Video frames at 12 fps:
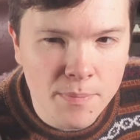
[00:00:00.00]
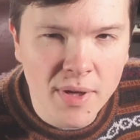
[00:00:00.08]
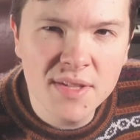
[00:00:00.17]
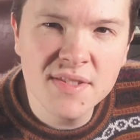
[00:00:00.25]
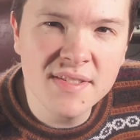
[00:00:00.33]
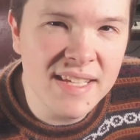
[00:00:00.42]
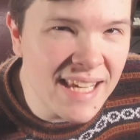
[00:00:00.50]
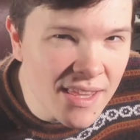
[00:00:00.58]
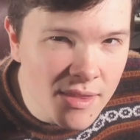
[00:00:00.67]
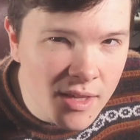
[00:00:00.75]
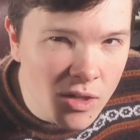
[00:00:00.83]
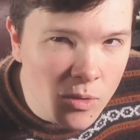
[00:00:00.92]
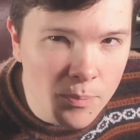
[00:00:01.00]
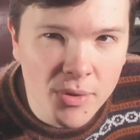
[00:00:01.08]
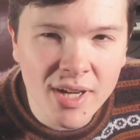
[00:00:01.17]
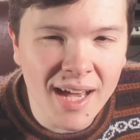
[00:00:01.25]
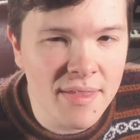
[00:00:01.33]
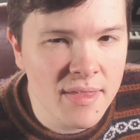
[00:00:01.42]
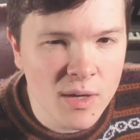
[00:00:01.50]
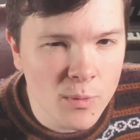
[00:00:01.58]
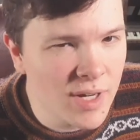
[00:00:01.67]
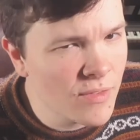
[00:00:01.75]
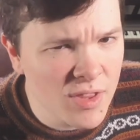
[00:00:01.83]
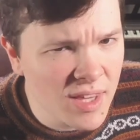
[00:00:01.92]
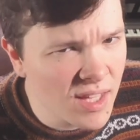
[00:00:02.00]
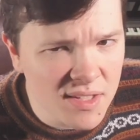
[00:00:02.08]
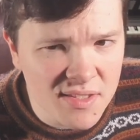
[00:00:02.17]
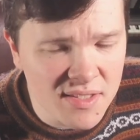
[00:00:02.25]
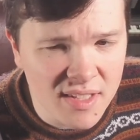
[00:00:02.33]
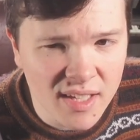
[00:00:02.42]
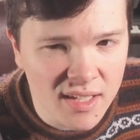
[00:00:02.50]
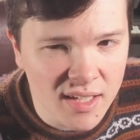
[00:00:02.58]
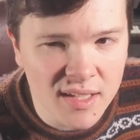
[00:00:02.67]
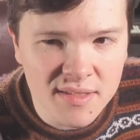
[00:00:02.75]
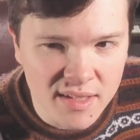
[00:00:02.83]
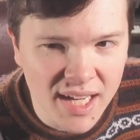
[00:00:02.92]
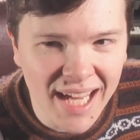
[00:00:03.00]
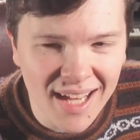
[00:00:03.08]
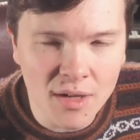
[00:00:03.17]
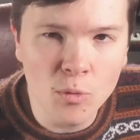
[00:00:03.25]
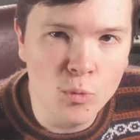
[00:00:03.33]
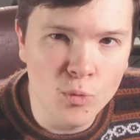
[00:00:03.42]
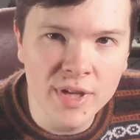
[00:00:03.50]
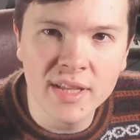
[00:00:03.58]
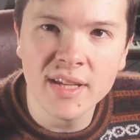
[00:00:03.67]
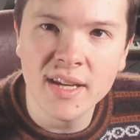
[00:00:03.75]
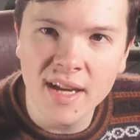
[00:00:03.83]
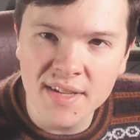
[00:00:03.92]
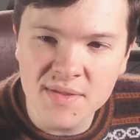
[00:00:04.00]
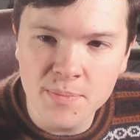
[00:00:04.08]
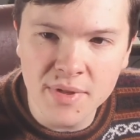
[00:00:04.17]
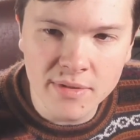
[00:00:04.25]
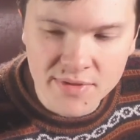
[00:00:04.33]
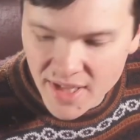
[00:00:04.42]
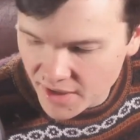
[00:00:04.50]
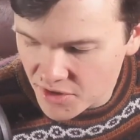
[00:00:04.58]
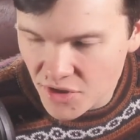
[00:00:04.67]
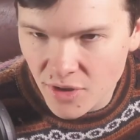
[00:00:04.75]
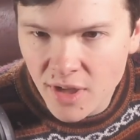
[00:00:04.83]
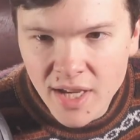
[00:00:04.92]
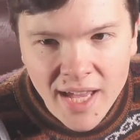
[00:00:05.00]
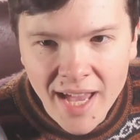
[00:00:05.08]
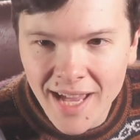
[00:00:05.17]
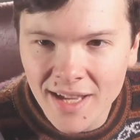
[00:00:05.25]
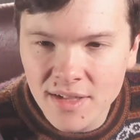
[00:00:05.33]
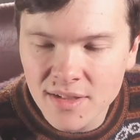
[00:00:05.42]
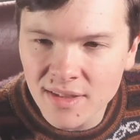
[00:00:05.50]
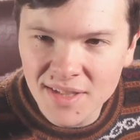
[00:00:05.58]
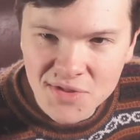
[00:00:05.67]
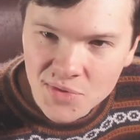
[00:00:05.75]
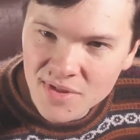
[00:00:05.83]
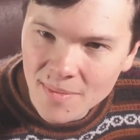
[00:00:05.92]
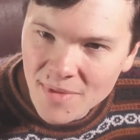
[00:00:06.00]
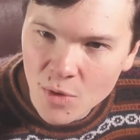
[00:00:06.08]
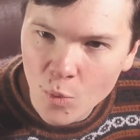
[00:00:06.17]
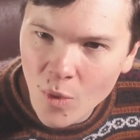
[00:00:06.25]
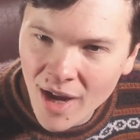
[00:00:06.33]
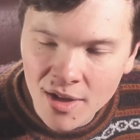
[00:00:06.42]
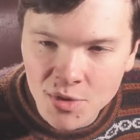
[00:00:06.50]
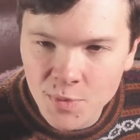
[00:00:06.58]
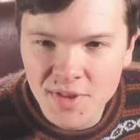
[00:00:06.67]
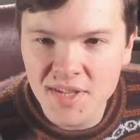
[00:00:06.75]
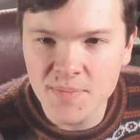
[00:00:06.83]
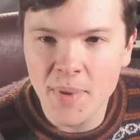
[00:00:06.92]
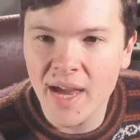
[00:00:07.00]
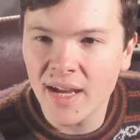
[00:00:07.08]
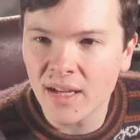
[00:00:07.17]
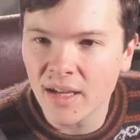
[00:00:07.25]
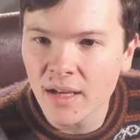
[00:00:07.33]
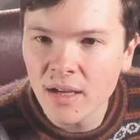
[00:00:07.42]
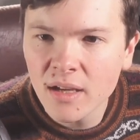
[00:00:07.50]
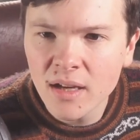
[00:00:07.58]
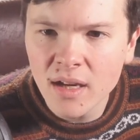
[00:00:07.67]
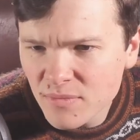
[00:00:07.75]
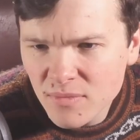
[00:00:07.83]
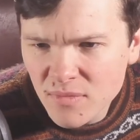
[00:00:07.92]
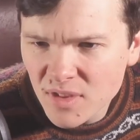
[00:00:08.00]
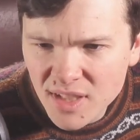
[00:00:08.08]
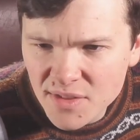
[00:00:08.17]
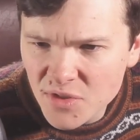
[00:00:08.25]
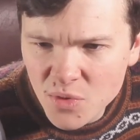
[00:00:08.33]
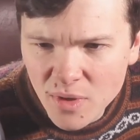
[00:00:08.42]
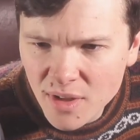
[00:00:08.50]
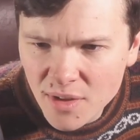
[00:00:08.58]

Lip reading: the buzz is in there, but I think when everything else is kicking, it's going to add a really nice bit of texture. And let's do something wild with this panning. Let's do